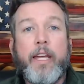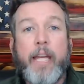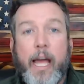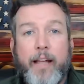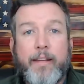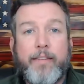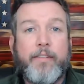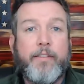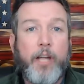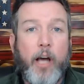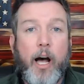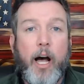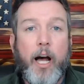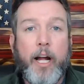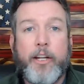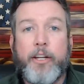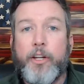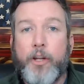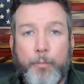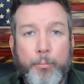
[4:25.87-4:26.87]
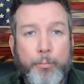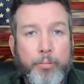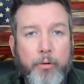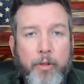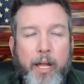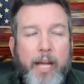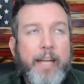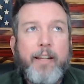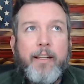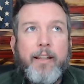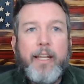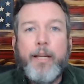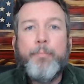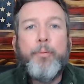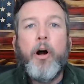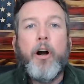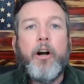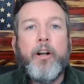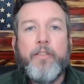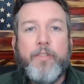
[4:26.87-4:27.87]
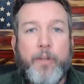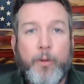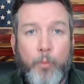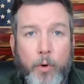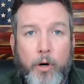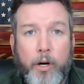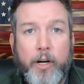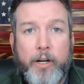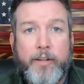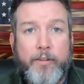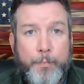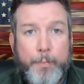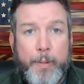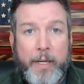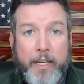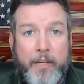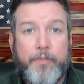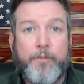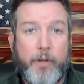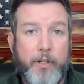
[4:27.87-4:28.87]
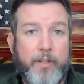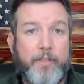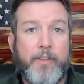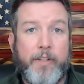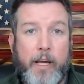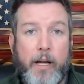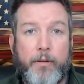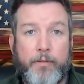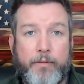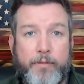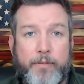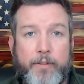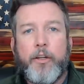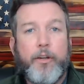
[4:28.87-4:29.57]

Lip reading: Yes, Todd, your blatantly partisan work speaks for itself.